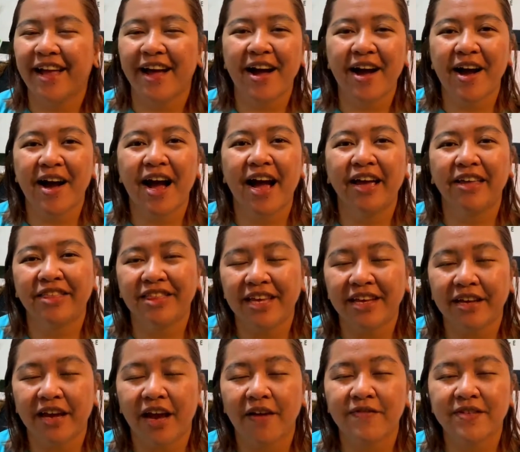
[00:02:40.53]
I
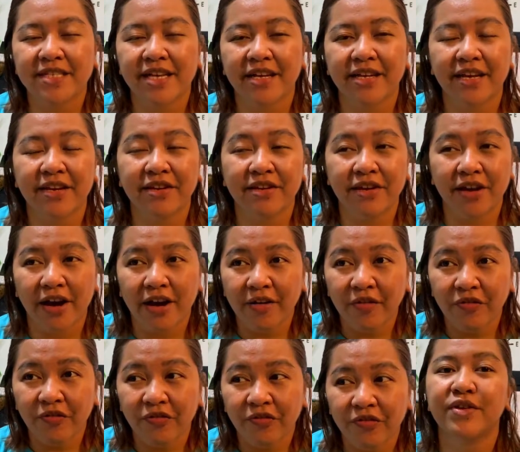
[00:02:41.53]
think I've said enough.